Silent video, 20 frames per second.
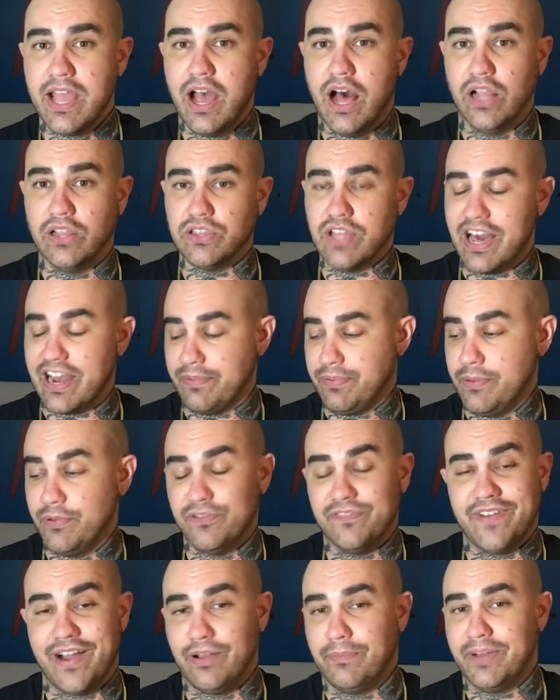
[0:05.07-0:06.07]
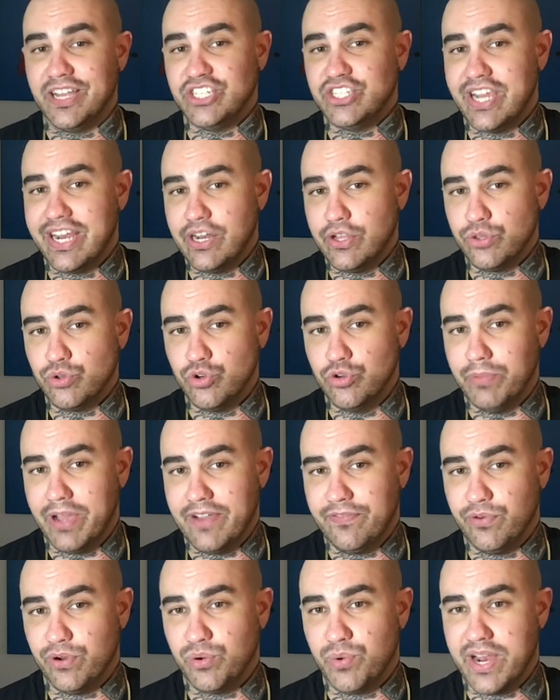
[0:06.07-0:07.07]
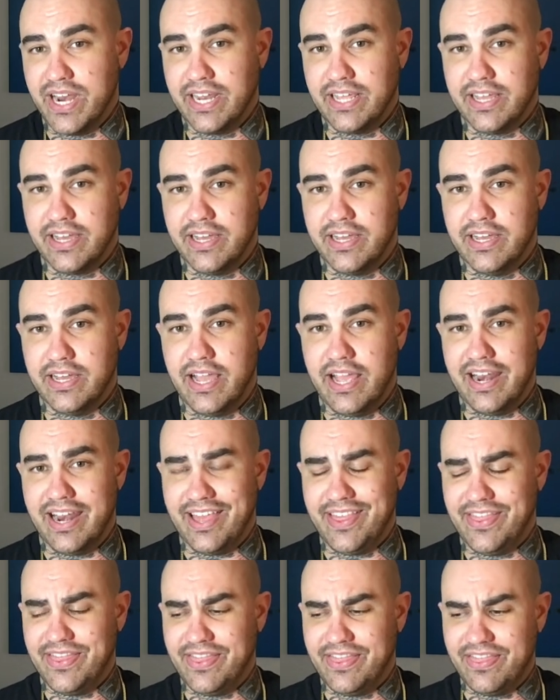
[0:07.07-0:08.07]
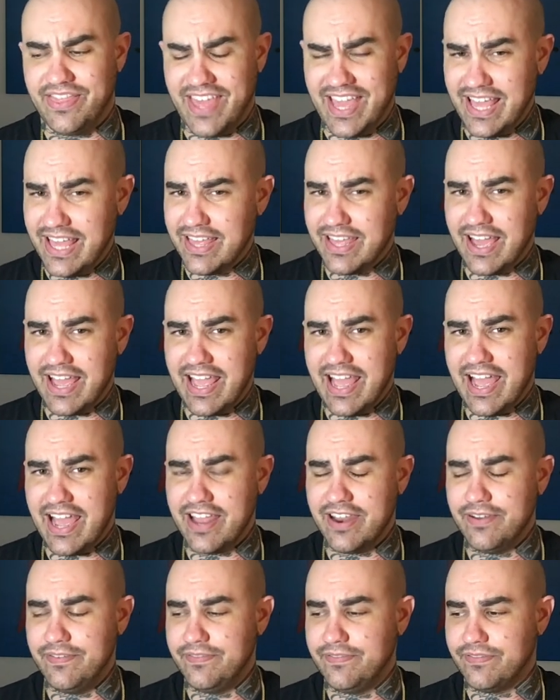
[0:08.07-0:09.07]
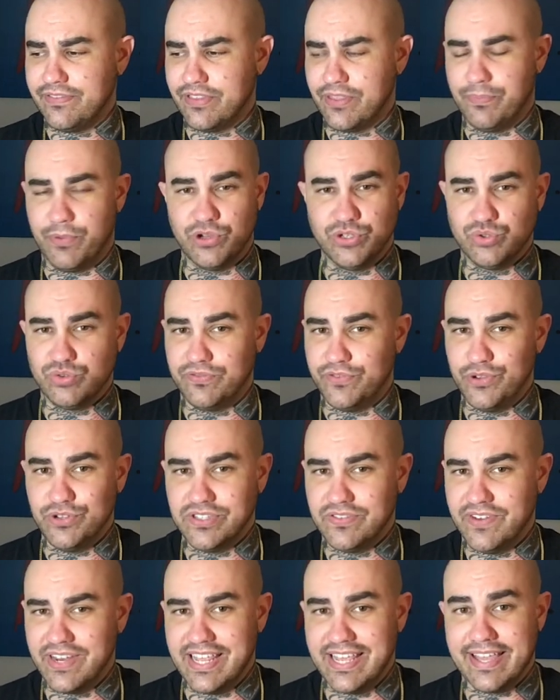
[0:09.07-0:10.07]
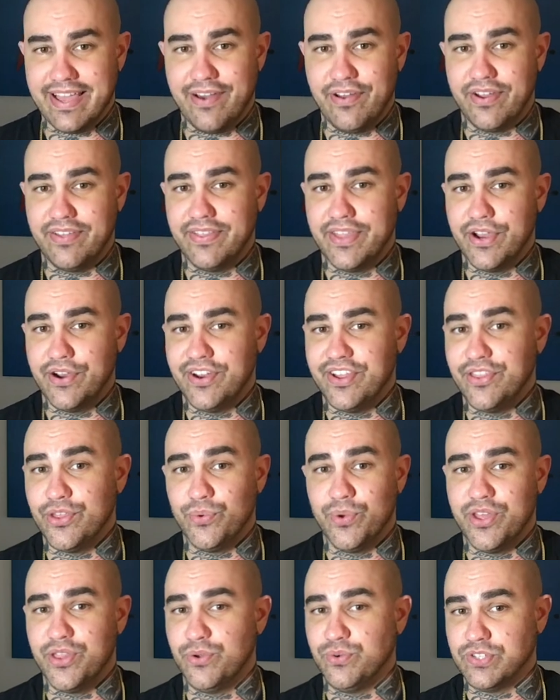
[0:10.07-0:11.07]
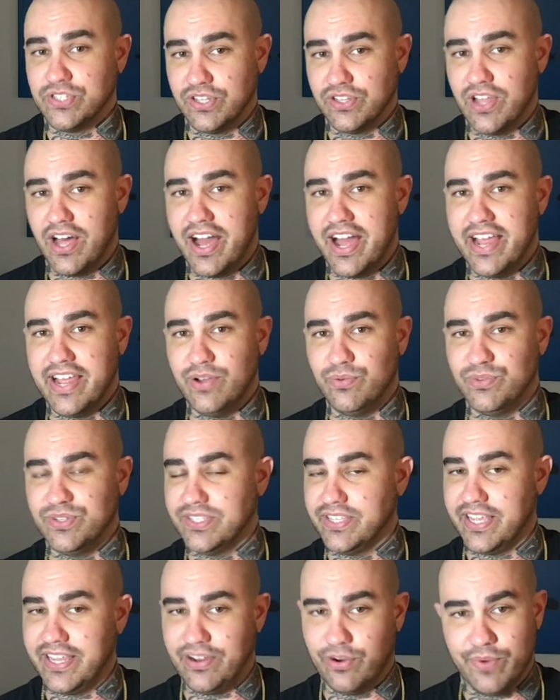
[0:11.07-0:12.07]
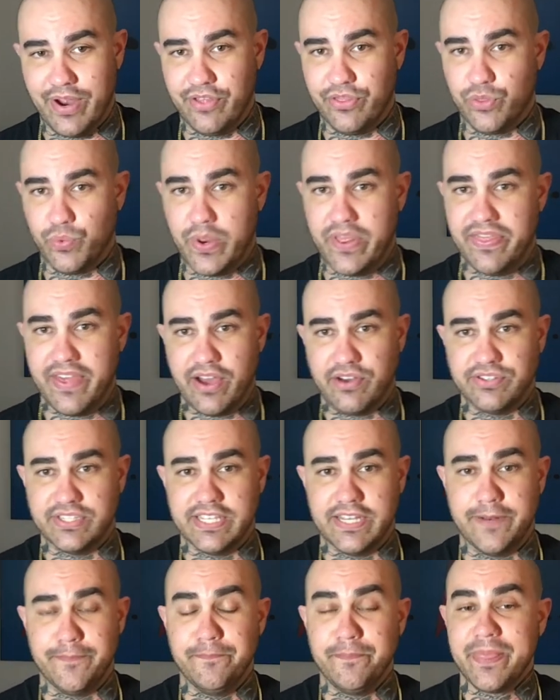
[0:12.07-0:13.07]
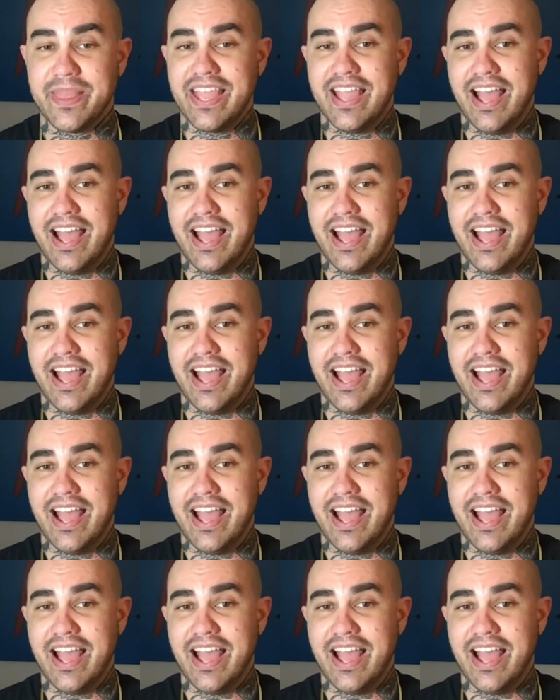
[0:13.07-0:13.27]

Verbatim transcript: A lot of people found my channel through my Fragrantica, and I think I had the most reviews of any account on there. Either way, there was a lot. It was like around 3,000.